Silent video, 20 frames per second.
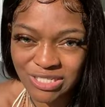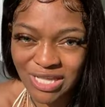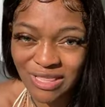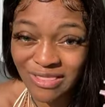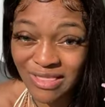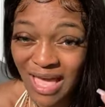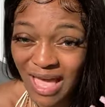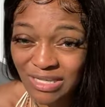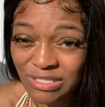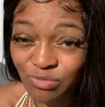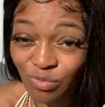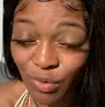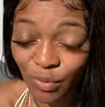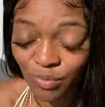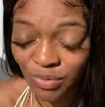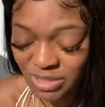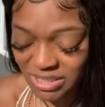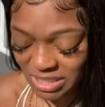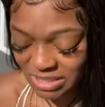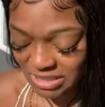And that's what
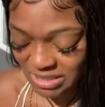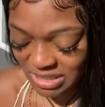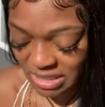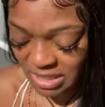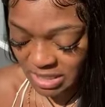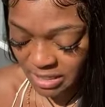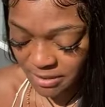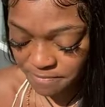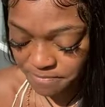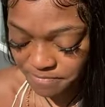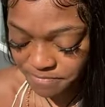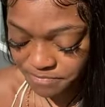we just did.